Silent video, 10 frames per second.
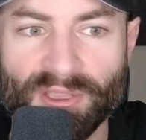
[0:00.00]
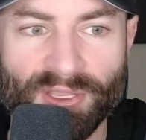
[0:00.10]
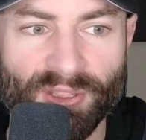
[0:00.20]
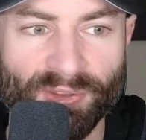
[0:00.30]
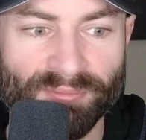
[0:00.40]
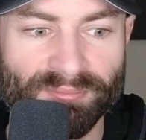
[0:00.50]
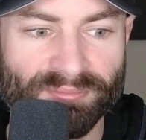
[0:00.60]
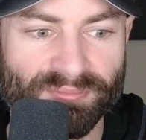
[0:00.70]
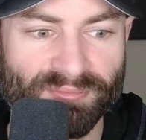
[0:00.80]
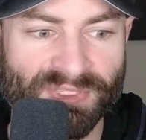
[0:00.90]
you know
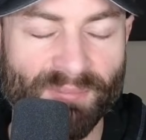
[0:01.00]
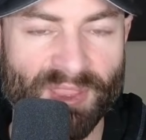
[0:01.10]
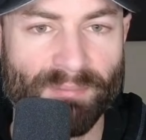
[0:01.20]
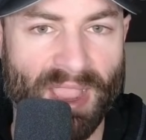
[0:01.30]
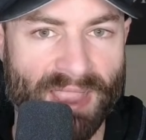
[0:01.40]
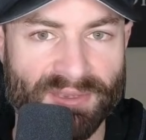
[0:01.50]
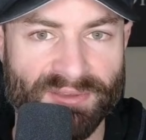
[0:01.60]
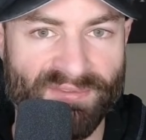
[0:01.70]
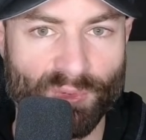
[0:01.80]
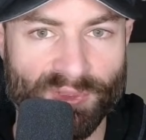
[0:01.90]
something bad
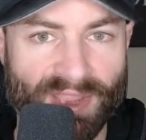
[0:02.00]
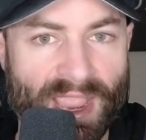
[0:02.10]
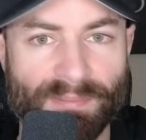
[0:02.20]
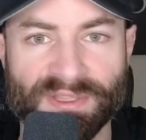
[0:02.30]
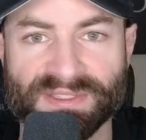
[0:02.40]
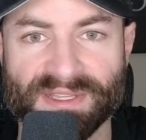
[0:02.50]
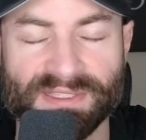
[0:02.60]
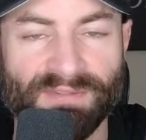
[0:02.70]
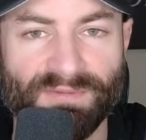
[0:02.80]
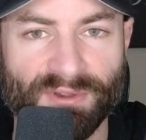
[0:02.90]
never really happens
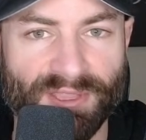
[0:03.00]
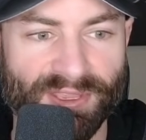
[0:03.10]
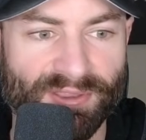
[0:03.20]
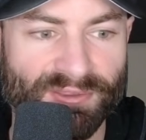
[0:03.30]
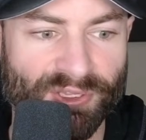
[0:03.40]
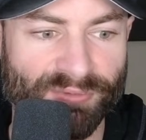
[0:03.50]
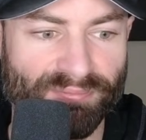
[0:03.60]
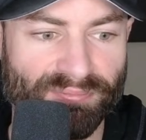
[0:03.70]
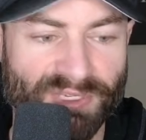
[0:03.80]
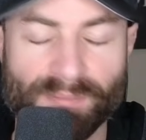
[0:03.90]
except for like you're
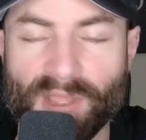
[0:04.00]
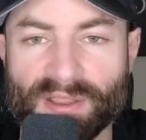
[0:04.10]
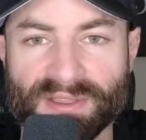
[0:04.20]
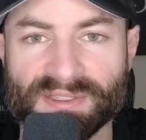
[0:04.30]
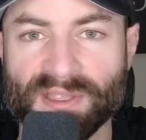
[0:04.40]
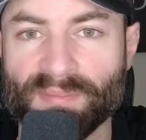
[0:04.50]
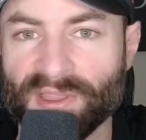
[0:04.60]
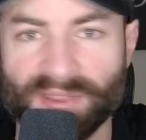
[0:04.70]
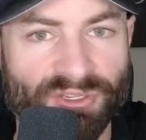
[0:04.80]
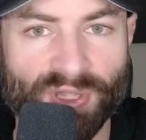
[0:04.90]
debugging something
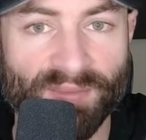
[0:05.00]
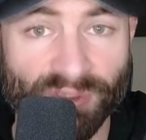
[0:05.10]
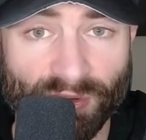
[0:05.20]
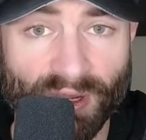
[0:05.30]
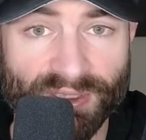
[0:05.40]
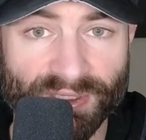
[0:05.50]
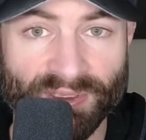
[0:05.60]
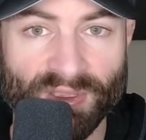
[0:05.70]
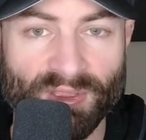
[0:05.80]
that drives you crazy